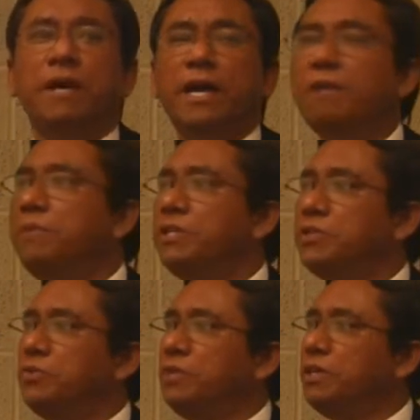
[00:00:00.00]

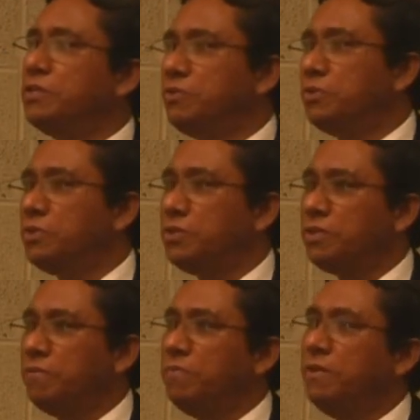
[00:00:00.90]
enemies to the school
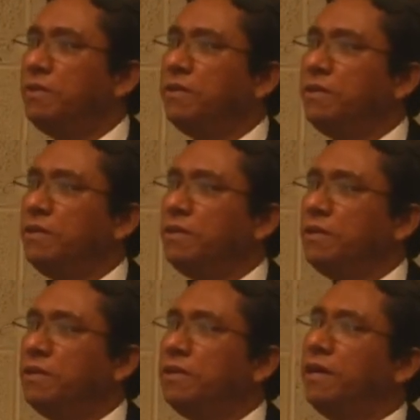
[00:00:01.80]
system,
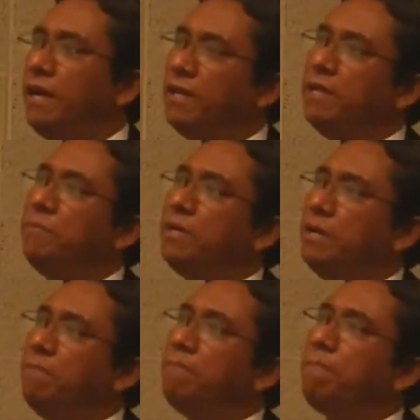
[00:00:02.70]
and
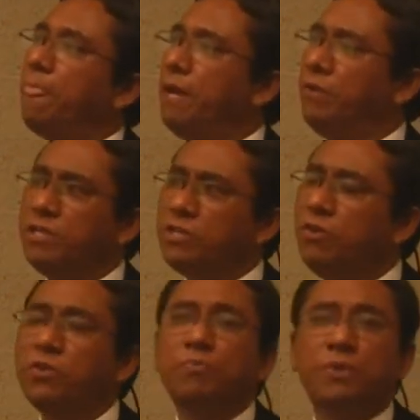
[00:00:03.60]
when they
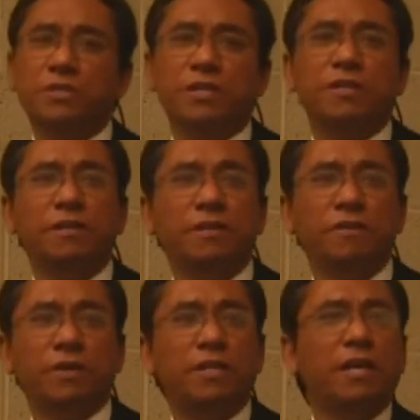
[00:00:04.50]
go to prison,
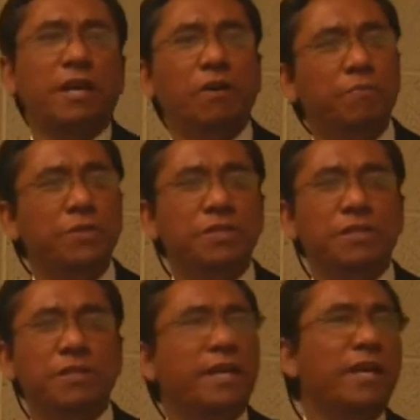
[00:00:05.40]
when they get out of
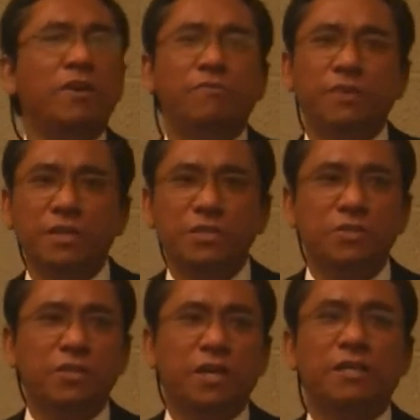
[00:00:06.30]
prison, they cannot fit in
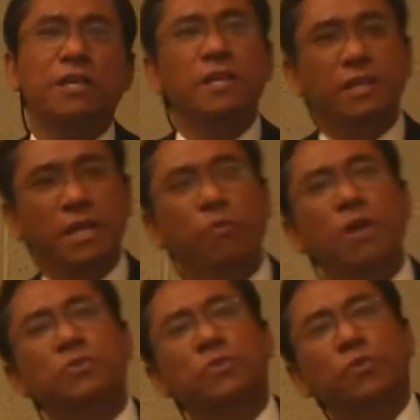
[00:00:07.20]
society, they
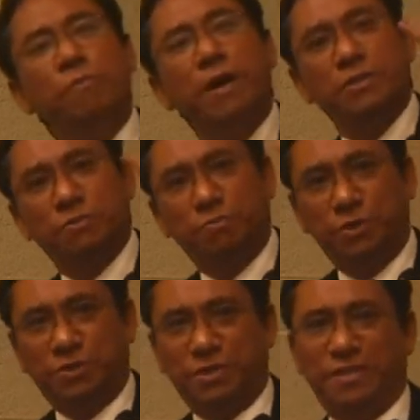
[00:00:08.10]
want to go back to
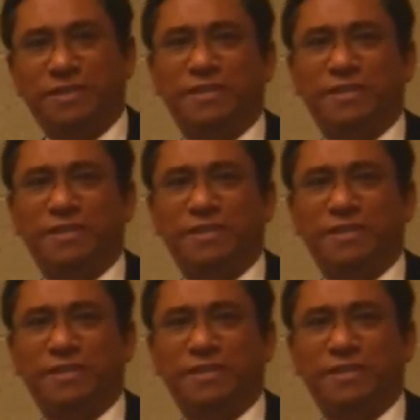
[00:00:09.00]
prison.